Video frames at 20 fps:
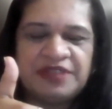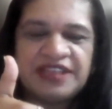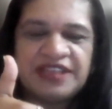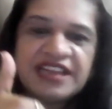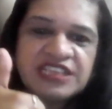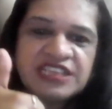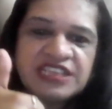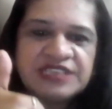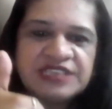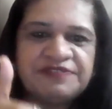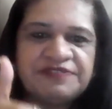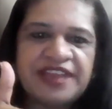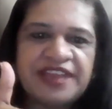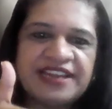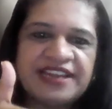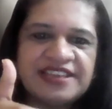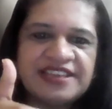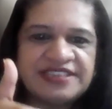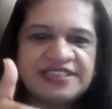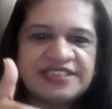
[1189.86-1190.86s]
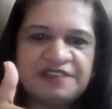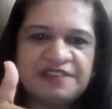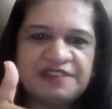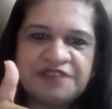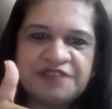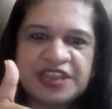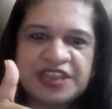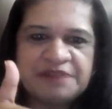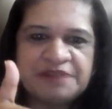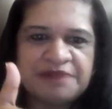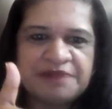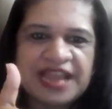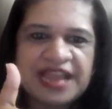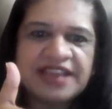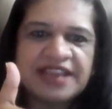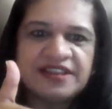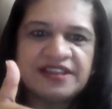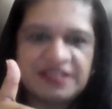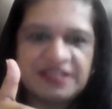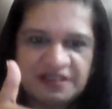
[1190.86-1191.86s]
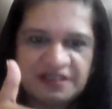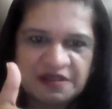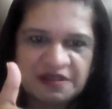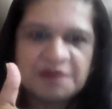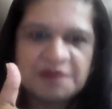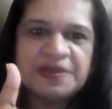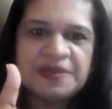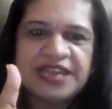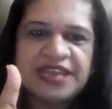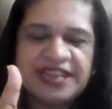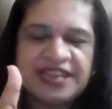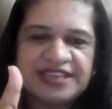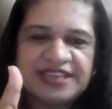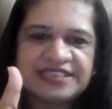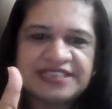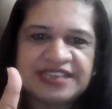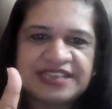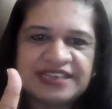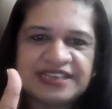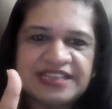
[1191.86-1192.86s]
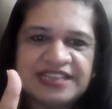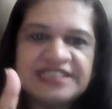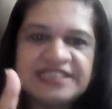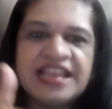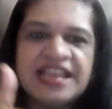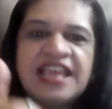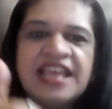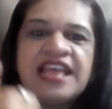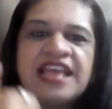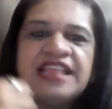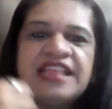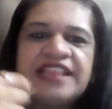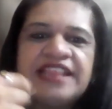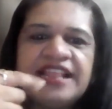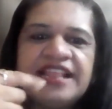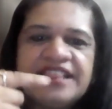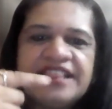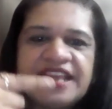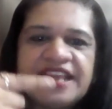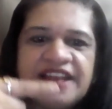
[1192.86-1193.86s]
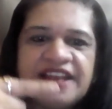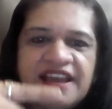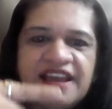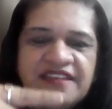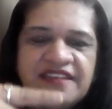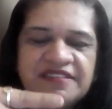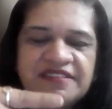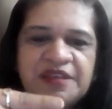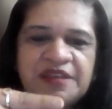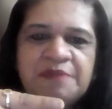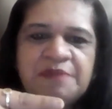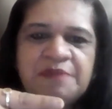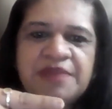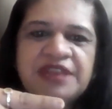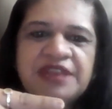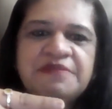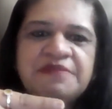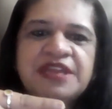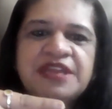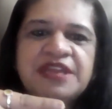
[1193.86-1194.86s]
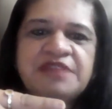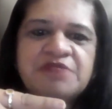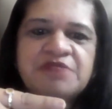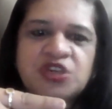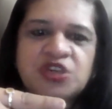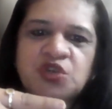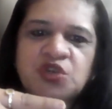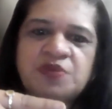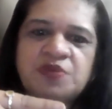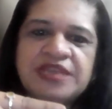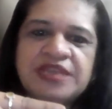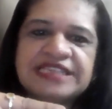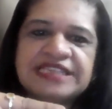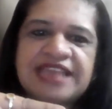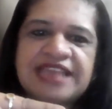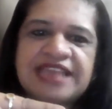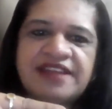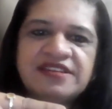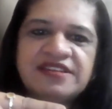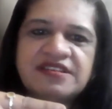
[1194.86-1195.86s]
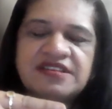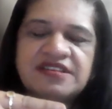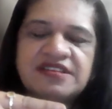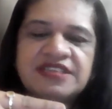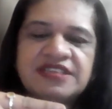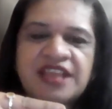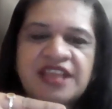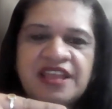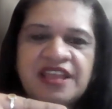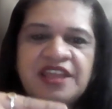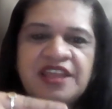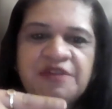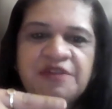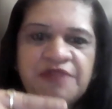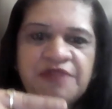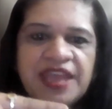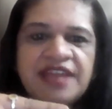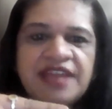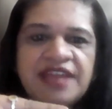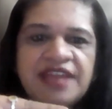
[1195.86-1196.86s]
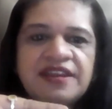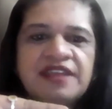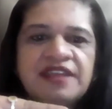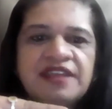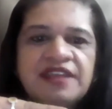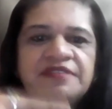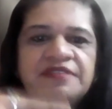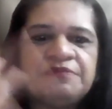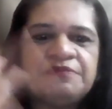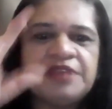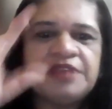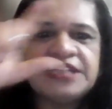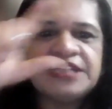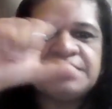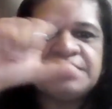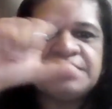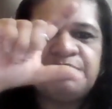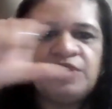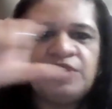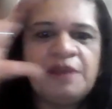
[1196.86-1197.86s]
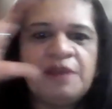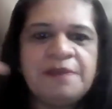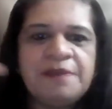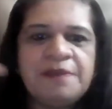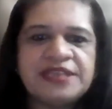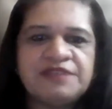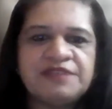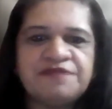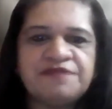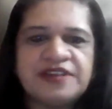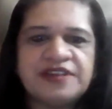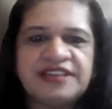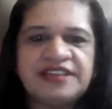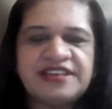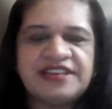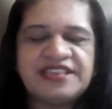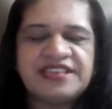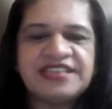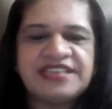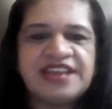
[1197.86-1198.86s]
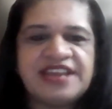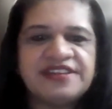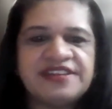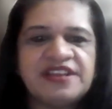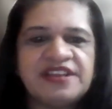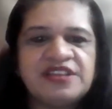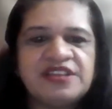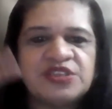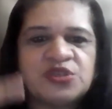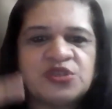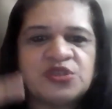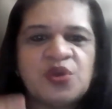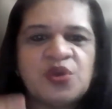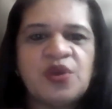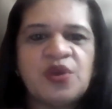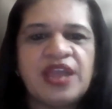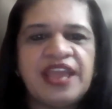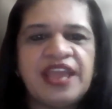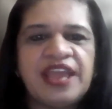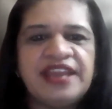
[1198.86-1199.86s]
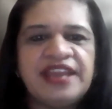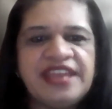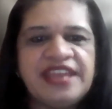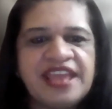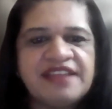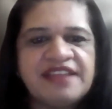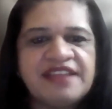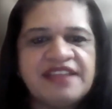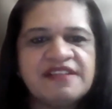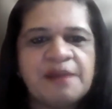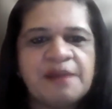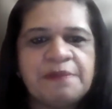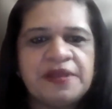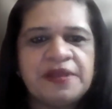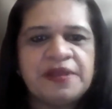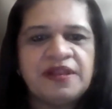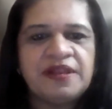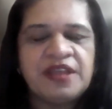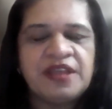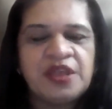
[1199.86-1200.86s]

is fairly a significant bracket in the urban areas at least. Then there are many mushrooming centers where it's put up as a fertility center. So any young couple